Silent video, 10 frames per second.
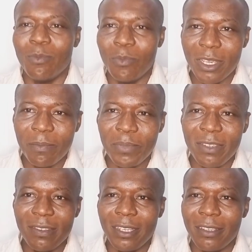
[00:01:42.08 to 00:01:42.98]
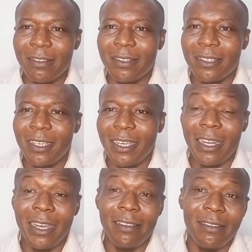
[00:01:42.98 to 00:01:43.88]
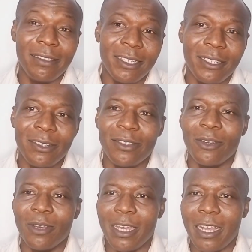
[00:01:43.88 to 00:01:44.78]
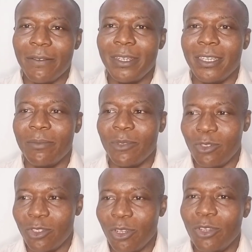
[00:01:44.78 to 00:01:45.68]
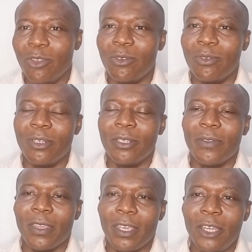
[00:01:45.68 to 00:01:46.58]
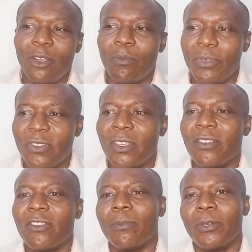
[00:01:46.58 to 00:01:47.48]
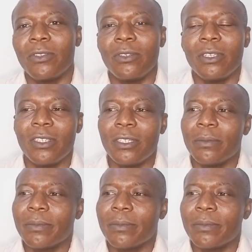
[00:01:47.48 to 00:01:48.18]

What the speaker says: make business, either in sales or having them to join you in your business opportunity.